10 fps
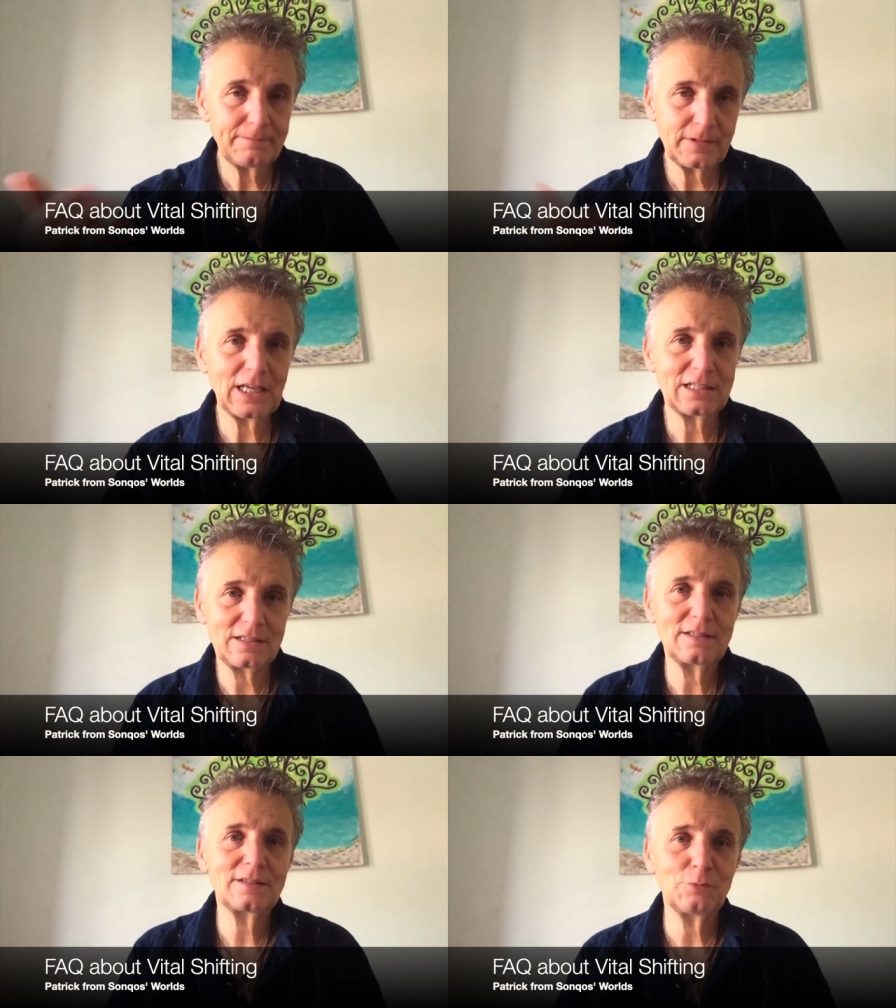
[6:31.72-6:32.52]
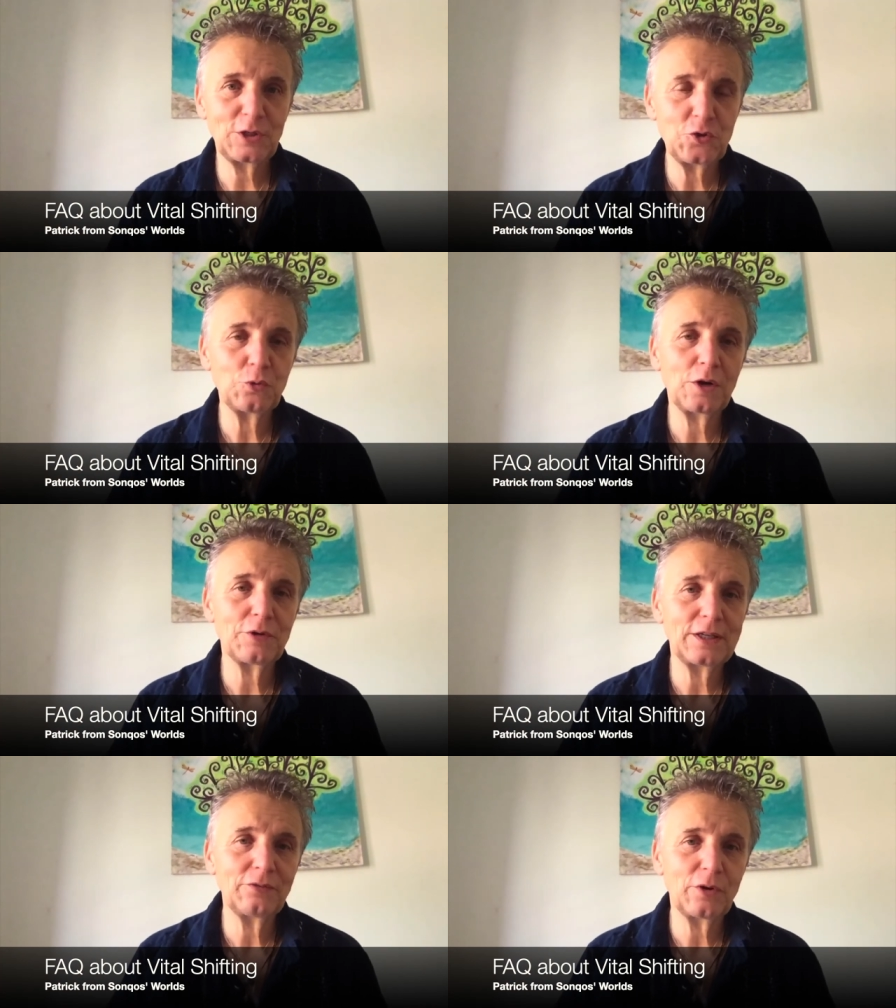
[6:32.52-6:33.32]
That's when you are
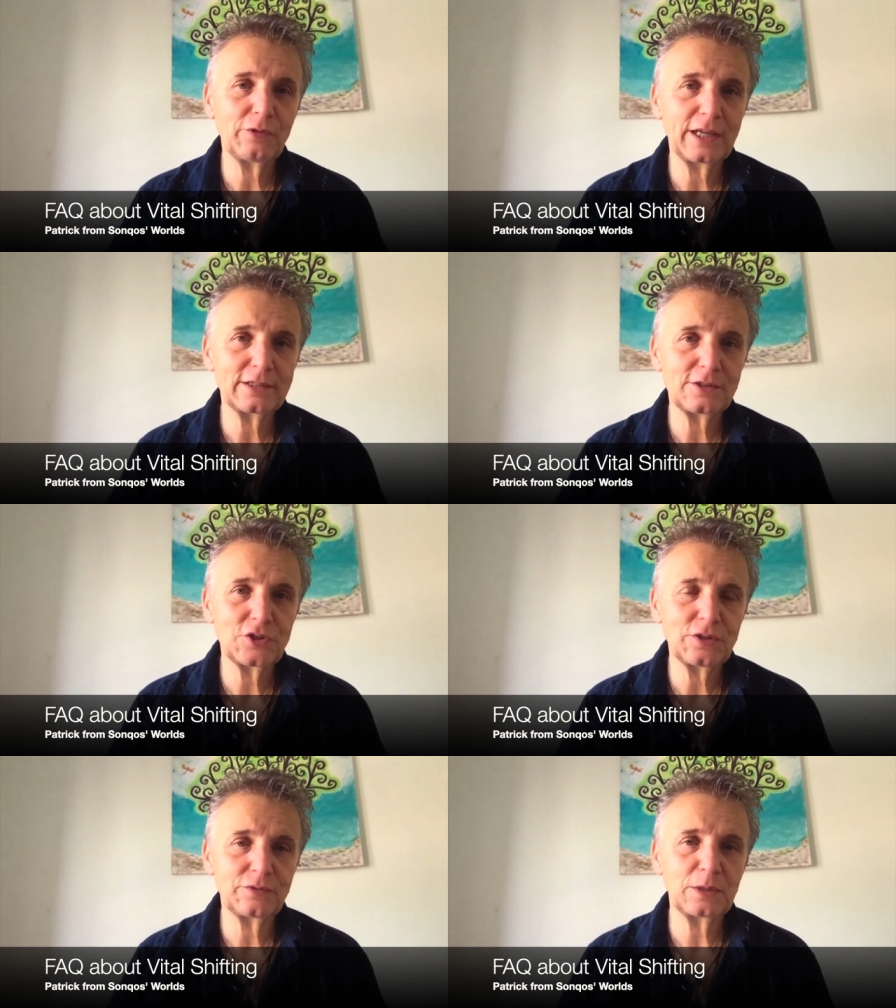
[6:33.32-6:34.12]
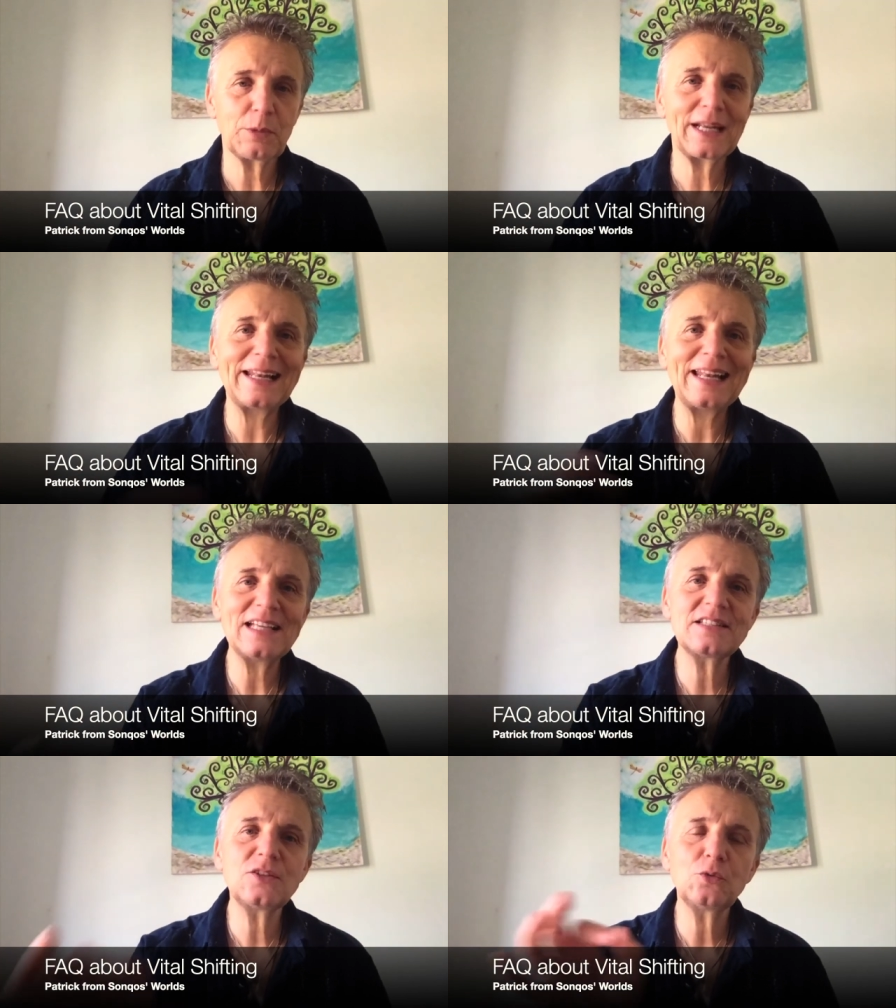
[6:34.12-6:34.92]
ready for vital shifting. But
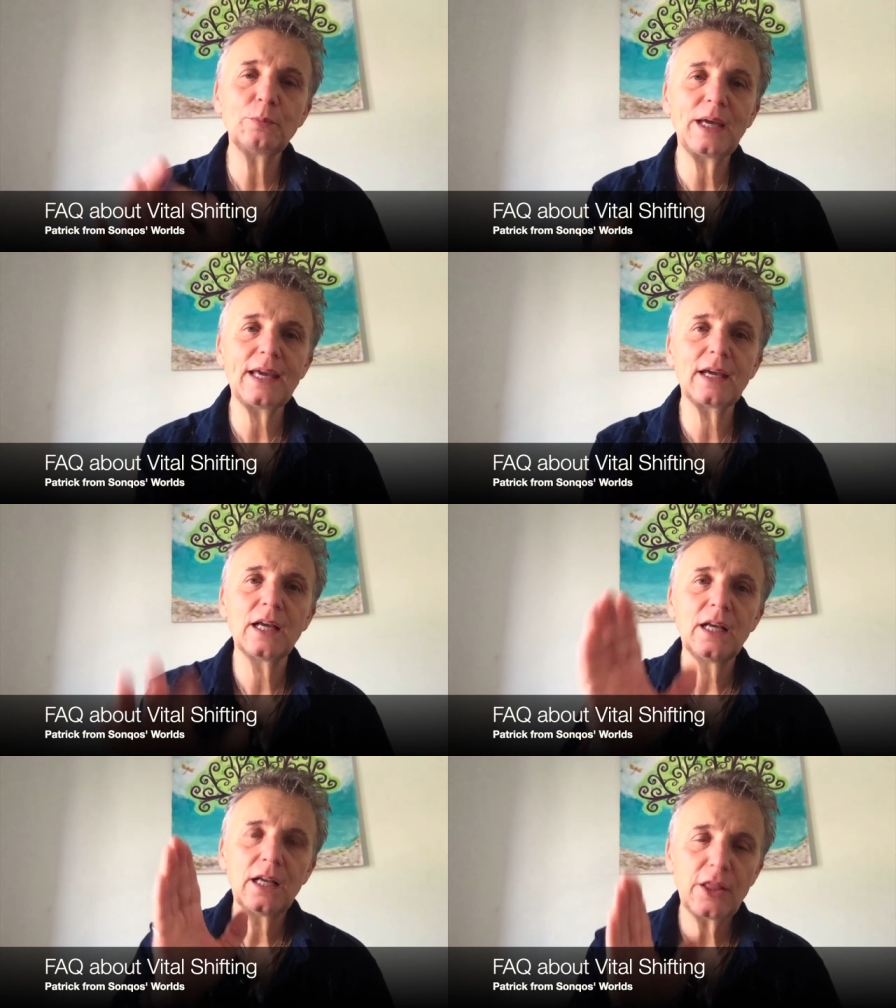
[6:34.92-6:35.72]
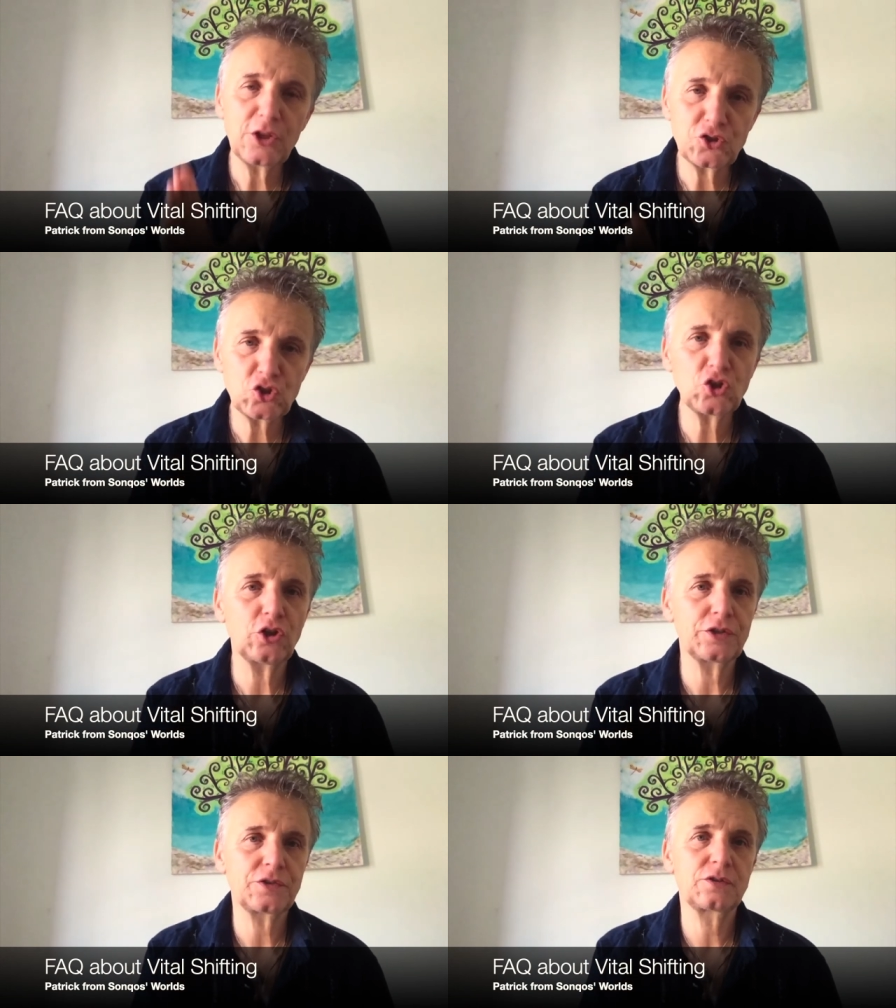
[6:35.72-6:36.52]
unless you make the
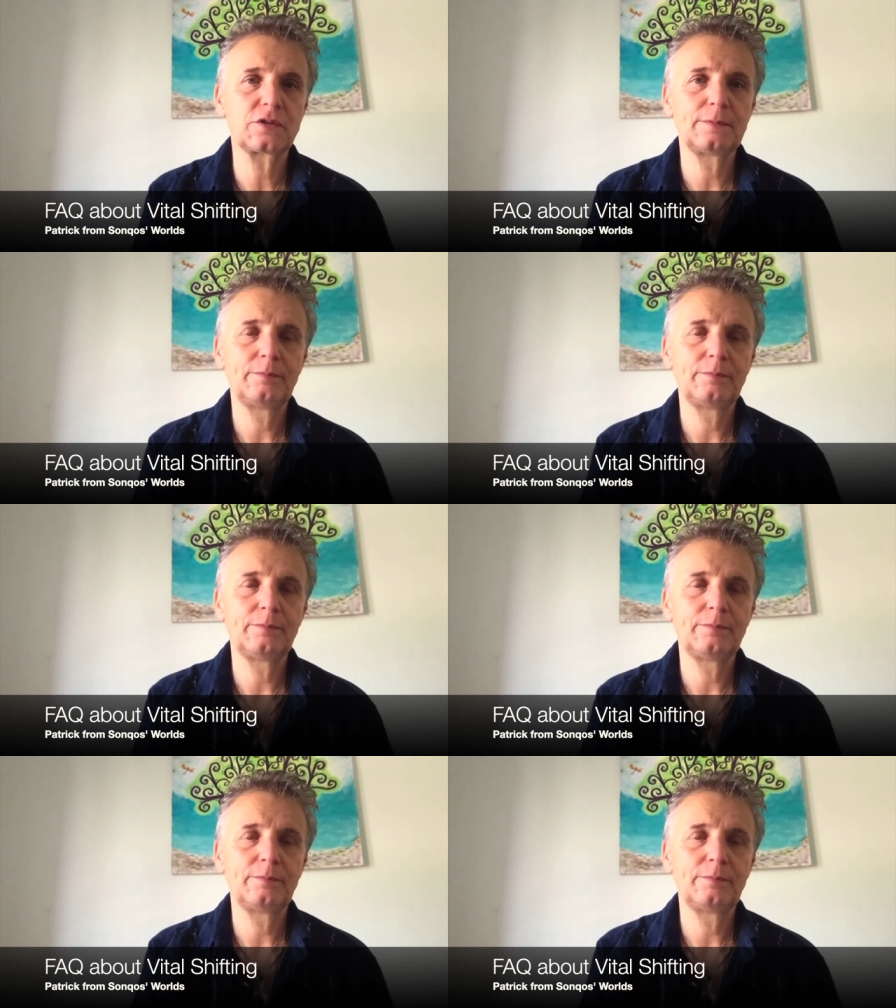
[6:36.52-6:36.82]
choice,